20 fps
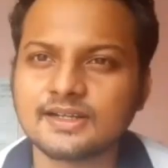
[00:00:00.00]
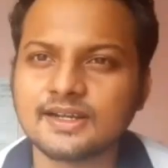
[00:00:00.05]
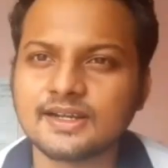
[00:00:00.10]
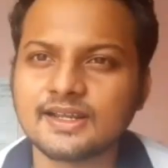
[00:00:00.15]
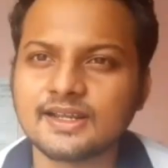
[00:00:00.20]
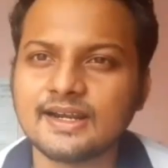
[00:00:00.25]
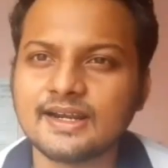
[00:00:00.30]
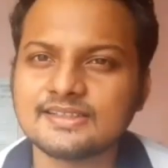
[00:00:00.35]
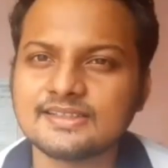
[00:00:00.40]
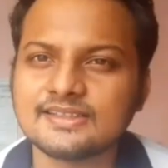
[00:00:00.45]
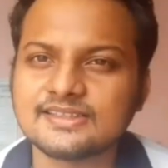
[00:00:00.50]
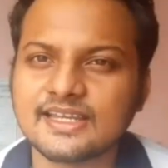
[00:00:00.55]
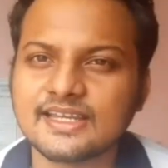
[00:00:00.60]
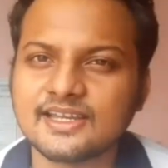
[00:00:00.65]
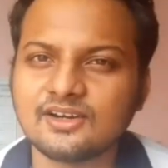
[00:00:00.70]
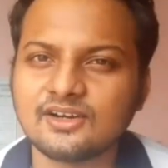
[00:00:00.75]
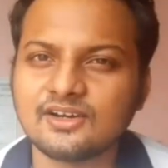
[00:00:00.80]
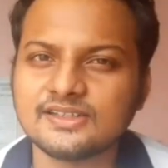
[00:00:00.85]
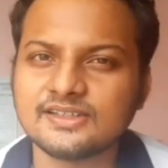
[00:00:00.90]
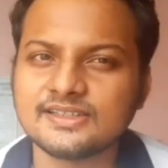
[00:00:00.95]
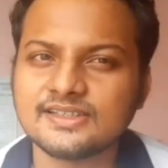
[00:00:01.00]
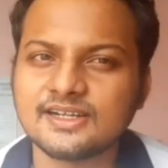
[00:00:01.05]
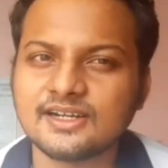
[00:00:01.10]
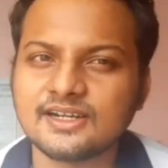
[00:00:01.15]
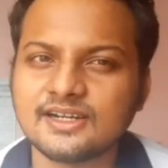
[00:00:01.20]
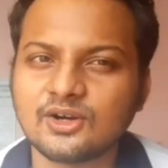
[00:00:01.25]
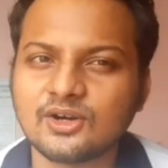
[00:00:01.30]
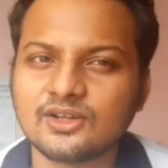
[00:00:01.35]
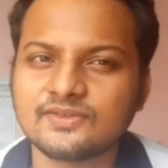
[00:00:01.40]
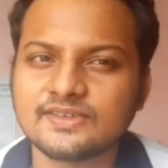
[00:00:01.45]
regarding psychology, there are a
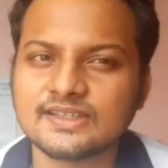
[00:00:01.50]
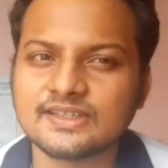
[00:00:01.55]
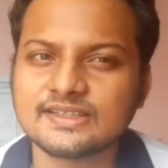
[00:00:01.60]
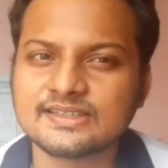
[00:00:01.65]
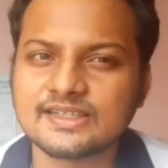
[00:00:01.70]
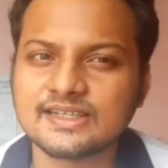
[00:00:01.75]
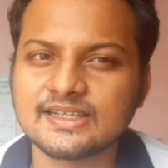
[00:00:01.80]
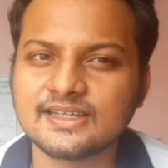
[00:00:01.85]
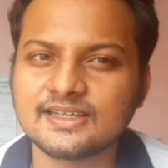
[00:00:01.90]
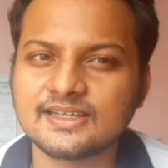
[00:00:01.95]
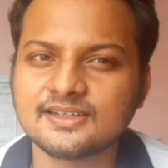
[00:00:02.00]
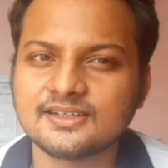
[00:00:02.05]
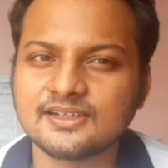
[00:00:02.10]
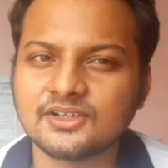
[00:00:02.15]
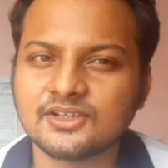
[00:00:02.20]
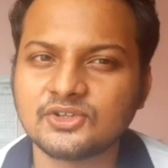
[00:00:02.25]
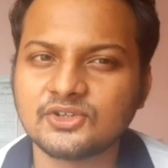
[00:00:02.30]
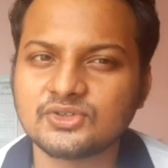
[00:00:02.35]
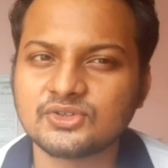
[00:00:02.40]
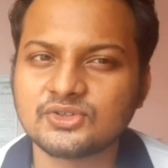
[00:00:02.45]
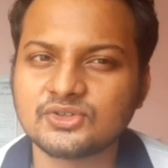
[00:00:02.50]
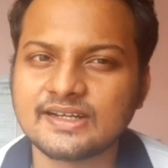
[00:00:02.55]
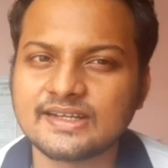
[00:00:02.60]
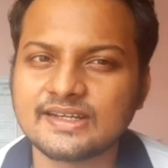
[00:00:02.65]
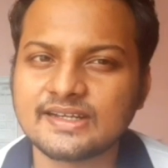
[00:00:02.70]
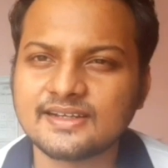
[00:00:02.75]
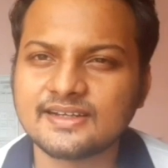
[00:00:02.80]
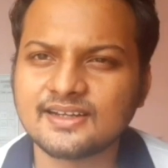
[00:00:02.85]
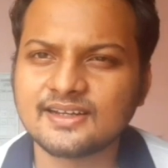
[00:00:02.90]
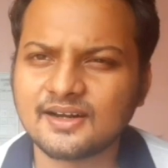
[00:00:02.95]
lot of things like you should
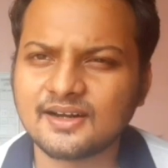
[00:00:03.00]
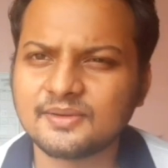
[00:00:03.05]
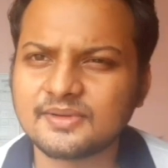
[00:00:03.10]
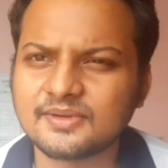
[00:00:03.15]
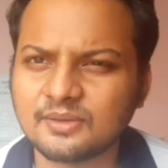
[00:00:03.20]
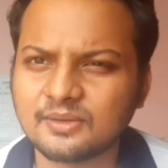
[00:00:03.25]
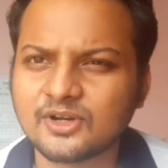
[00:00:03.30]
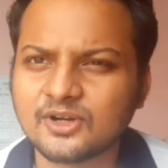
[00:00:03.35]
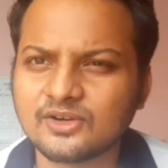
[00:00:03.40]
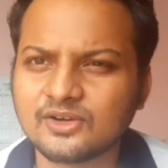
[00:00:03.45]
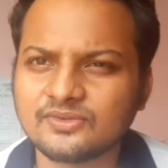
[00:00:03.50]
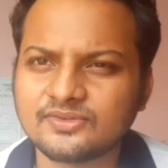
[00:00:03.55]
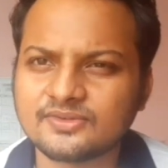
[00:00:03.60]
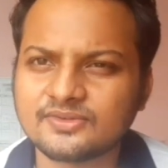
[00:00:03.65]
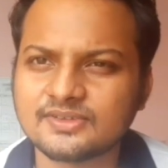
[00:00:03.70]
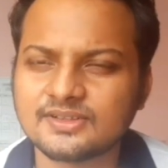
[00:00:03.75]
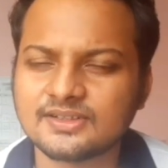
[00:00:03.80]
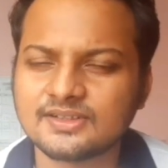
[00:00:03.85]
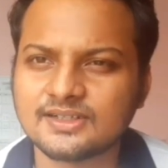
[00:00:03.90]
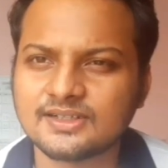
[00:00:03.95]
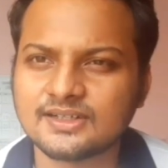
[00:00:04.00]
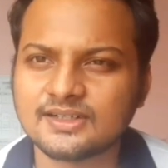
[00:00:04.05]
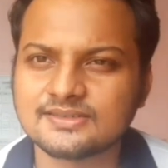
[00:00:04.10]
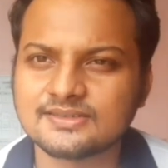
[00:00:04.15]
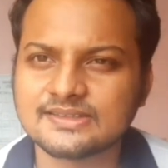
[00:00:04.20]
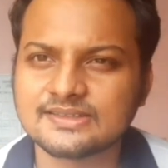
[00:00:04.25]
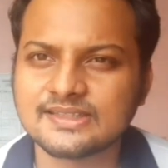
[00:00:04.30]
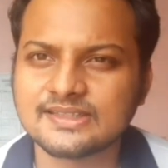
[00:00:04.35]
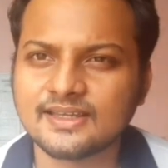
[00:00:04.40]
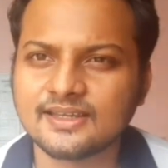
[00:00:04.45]
attend a number of
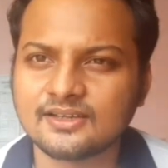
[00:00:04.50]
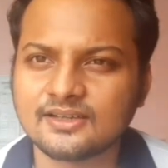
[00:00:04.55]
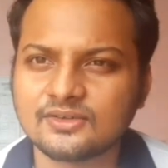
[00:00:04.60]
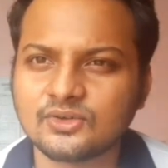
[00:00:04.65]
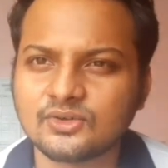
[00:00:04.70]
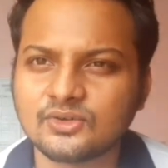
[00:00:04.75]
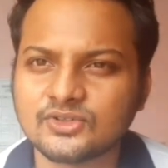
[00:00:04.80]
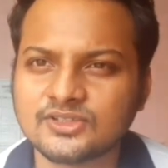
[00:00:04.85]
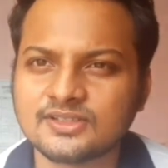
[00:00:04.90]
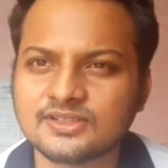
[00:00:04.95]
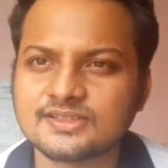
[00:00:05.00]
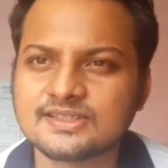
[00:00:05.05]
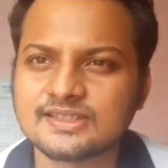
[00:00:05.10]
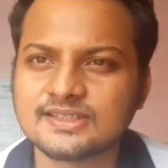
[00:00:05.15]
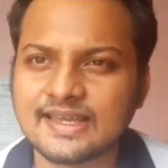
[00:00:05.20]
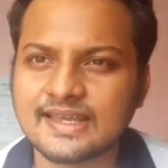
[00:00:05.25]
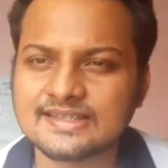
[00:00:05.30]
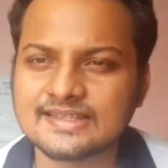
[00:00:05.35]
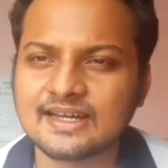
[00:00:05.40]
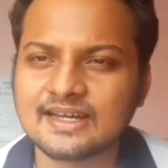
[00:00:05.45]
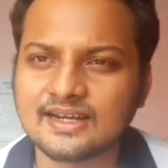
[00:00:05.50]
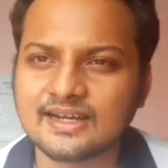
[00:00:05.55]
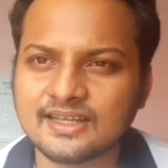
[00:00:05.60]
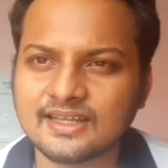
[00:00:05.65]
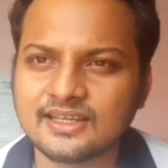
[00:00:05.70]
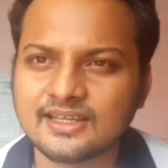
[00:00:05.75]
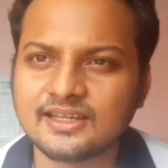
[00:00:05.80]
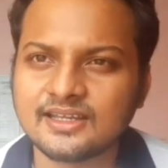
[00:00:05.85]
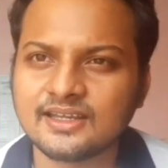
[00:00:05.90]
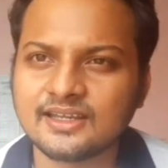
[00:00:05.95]
say questions in
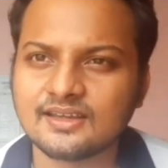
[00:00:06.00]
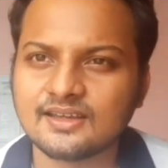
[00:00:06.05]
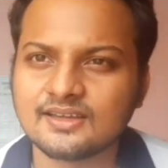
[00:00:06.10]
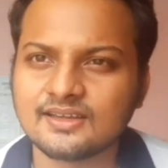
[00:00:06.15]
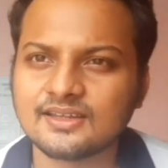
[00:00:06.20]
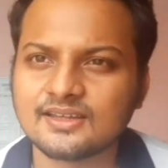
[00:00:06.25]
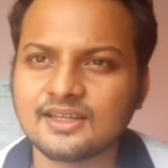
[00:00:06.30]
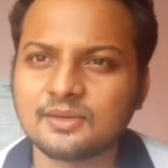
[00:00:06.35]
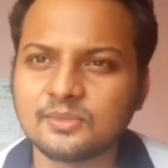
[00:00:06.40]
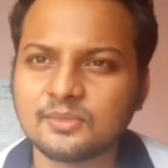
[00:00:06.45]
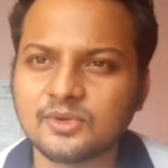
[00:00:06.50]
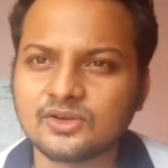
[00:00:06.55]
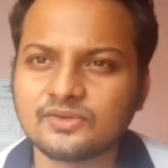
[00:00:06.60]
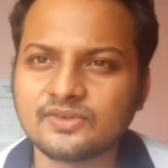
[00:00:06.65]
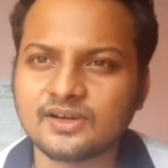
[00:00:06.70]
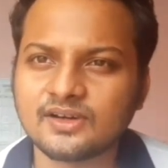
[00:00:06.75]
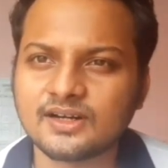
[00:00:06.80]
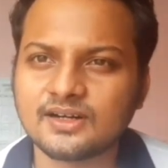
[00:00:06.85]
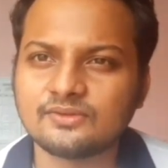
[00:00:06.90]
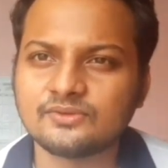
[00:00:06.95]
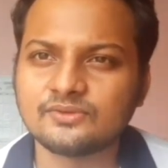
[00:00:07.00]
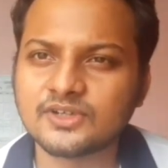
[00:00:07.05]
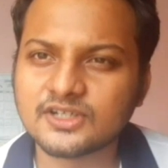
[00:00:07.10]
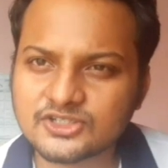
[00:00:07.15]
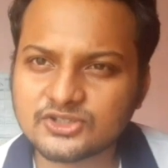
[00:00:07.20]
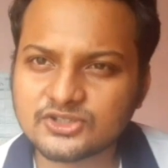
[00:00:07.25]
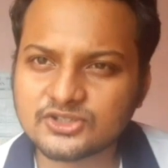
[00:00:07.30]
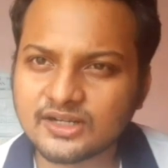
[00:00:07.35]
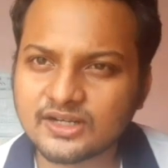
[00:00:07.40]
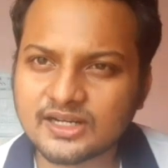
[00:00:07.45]
SRT, the number of
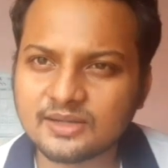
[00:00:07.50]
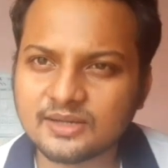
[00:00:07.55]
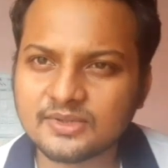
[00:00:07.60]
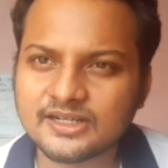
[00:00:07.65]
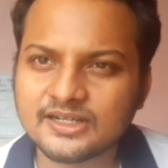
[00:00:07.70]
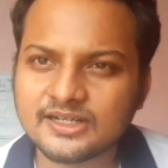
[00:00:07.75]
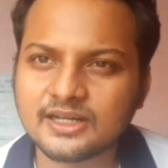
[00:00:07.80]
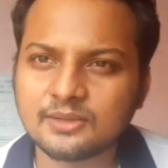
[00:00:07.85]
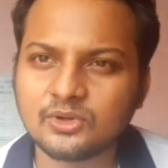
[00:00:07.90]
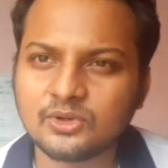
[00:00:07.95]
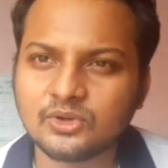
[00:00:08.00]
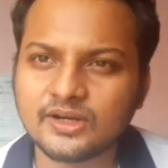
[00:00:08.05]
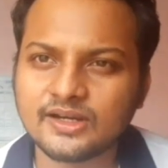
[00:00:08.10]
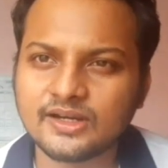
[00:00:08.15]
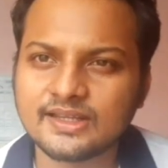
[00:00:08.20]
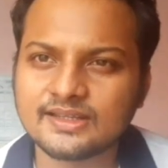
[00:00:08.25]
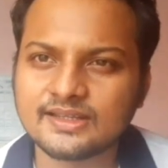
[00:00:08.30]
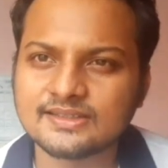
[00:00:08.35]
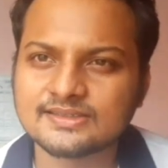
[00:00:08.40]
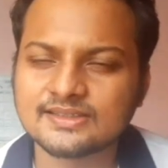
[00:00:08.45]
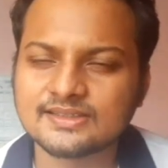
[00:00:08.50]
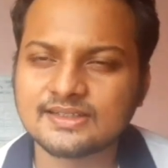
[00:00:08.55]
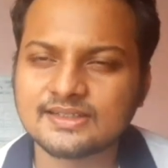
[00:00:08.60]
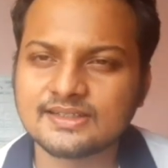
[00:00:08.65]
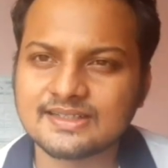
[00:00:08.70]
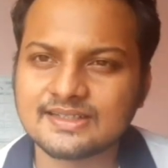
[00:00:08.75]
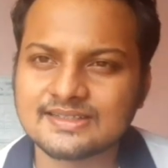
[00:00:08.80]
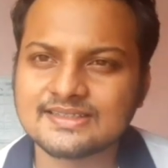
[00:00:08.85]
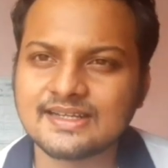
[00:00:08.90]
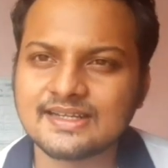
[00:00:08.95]
words you attempt in WATs.
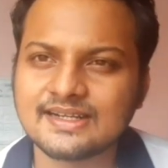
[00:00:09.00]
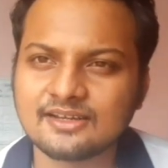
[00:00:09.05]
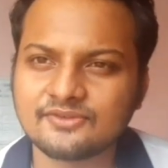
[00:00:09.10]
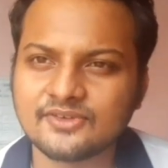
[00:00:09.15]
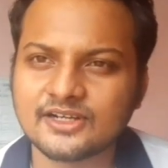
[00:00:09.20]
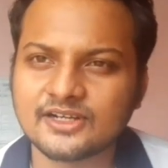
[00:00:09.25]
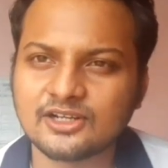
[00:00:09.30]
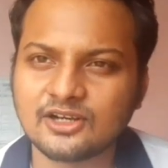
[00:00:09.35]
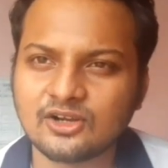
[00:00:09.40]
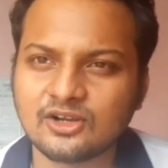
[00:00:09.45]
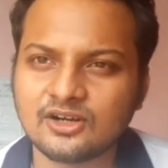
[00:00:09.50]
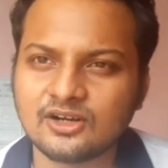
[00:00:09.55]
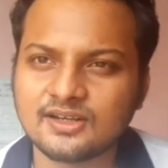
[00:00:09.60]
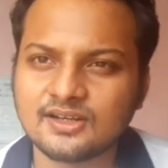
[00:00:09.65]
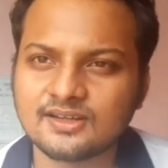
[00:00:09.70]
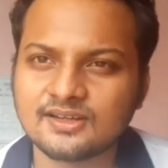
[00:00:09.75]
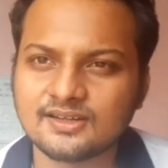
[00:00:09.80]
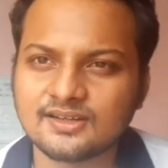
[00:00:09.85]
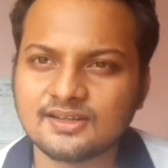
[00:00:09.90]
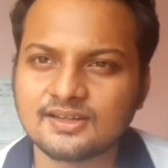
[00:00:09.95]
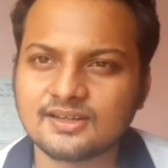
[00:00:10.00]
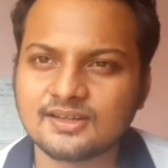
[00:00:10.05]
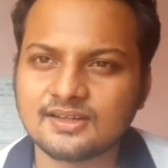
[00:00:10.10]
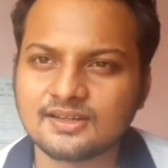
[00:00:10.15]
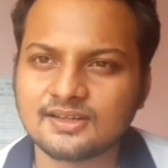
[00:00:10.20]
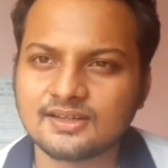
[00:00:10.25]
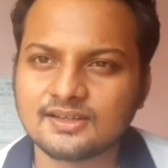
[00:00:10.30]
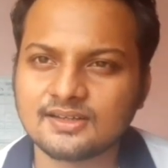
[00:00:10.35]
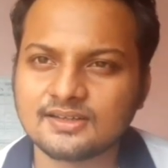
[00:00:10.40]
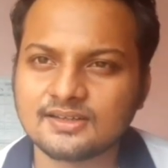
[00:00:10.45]
Does that affect a lot?
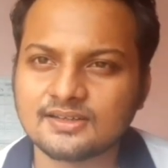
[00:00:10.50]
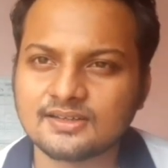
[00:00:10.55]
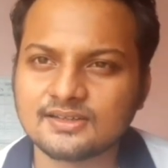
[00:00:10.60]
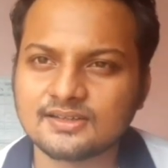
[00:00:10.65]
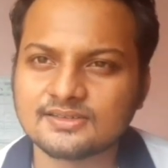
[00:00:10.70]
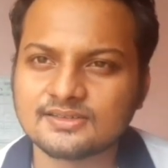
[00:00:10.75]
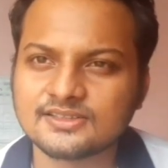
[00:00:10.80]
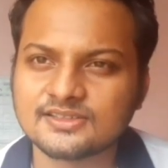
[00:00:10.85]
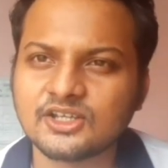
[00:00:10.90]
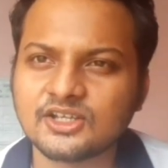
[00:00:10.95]
So you're